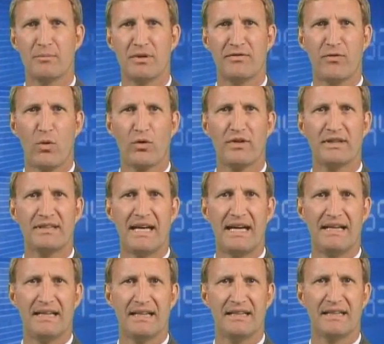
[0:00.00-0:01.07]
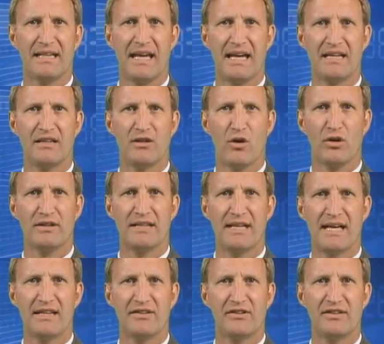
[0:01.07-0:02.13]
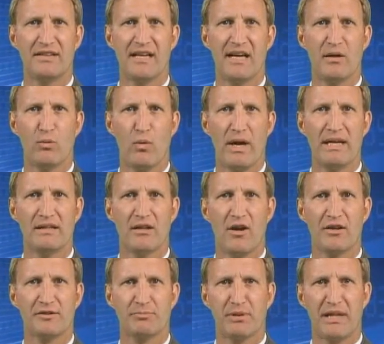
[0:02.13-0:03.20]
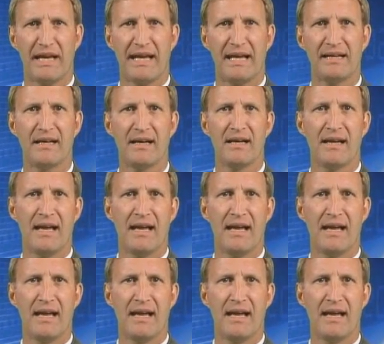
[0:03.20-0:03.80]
before the date indicated on the NCAA weight loss plan